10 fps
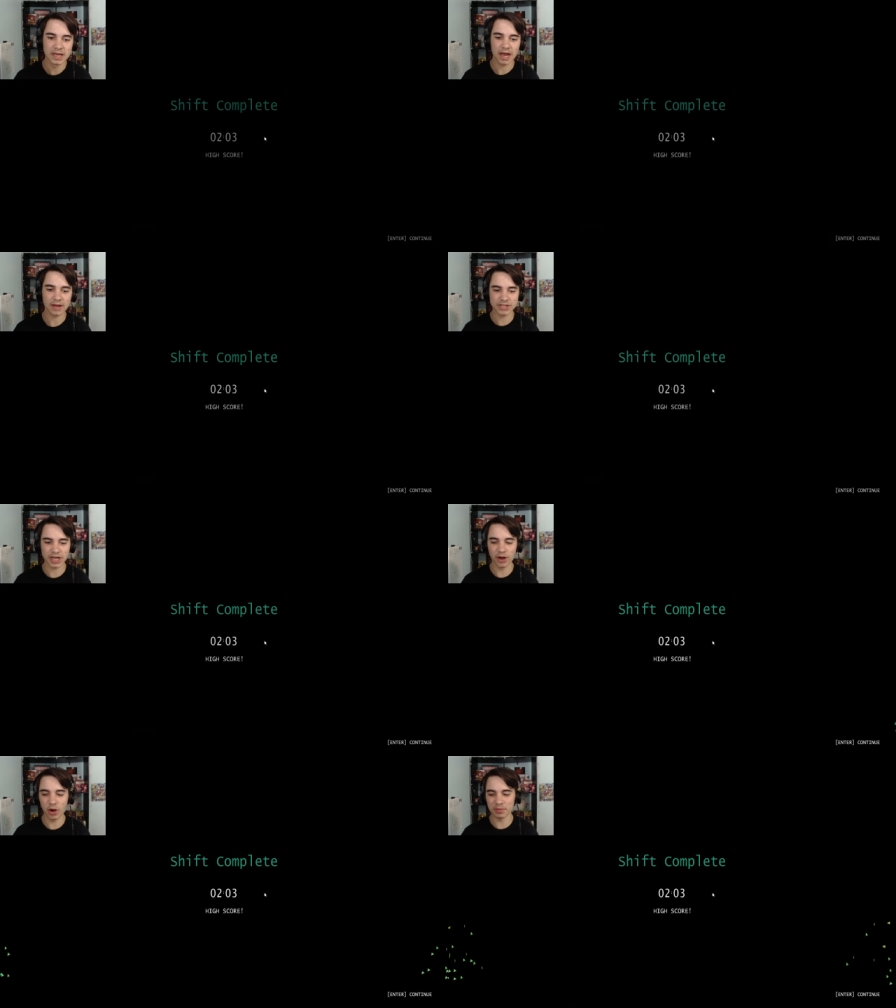I was kind
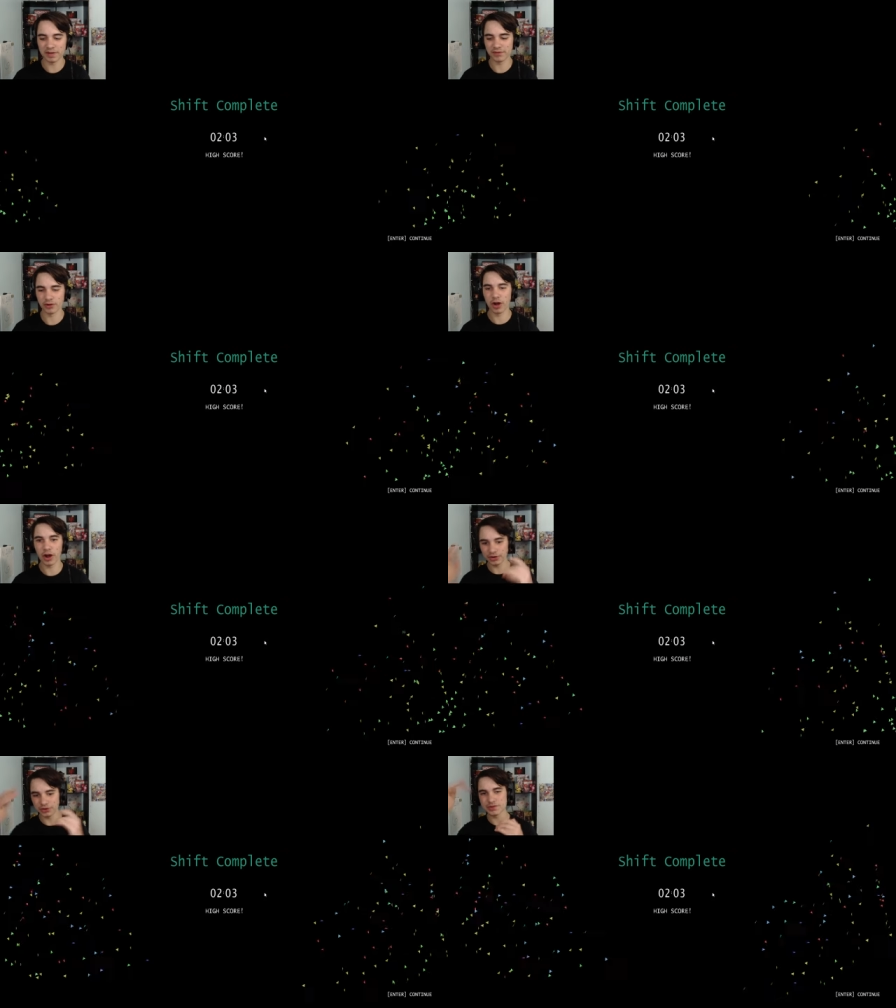of hoping for
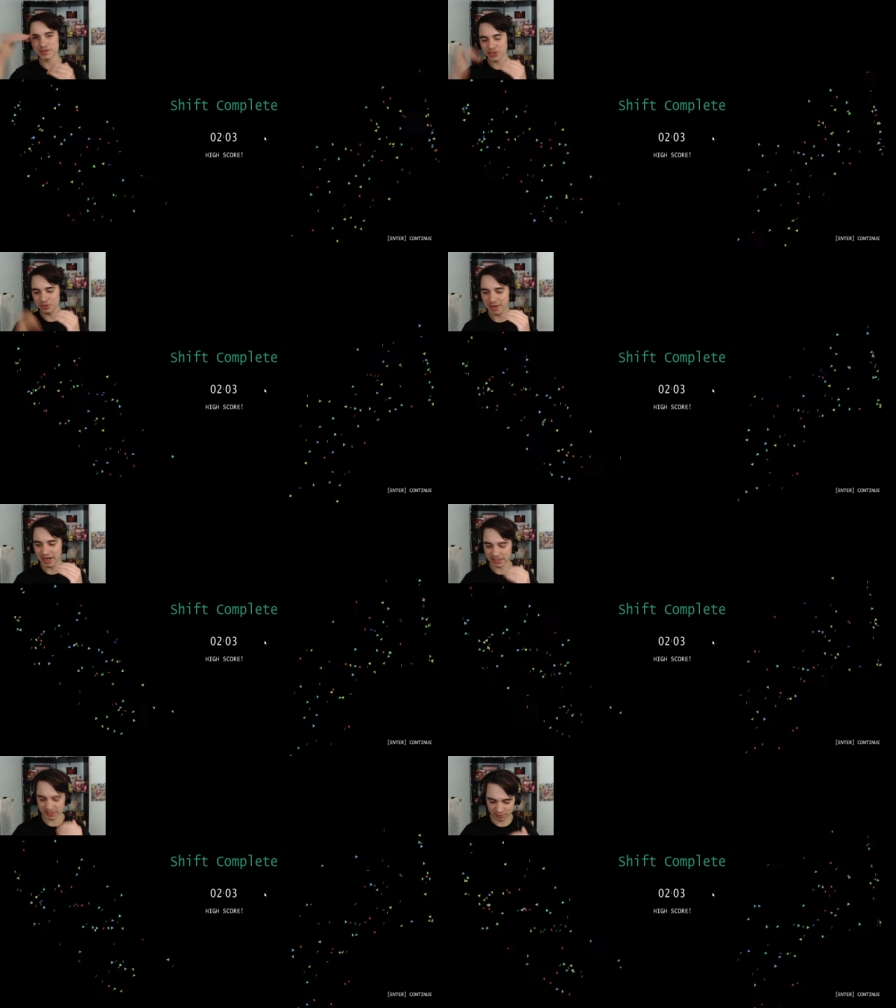under two
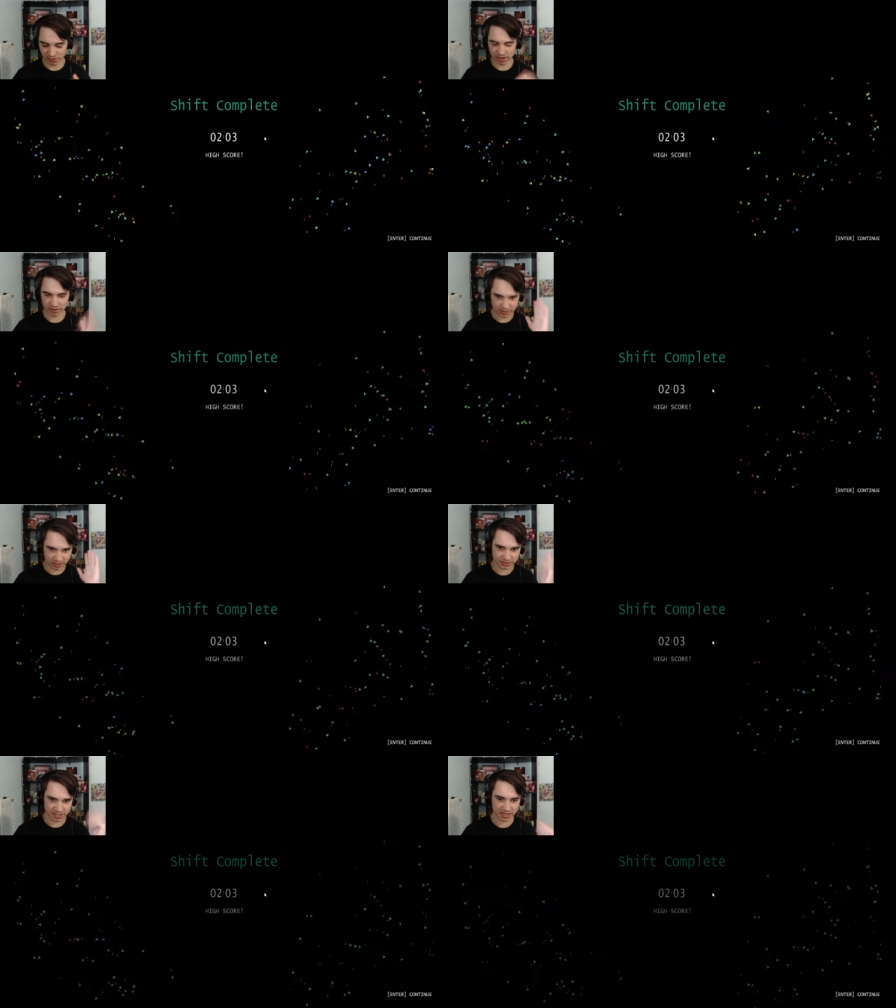minutes, but I'll, I'll
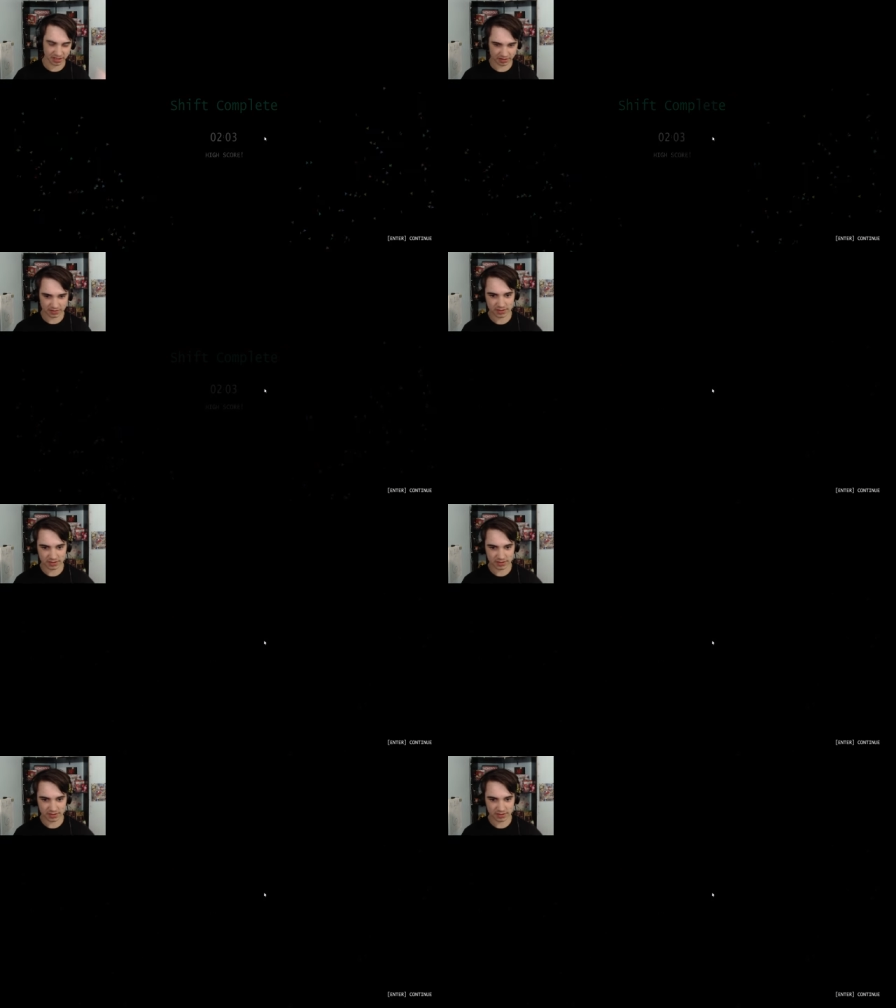take it.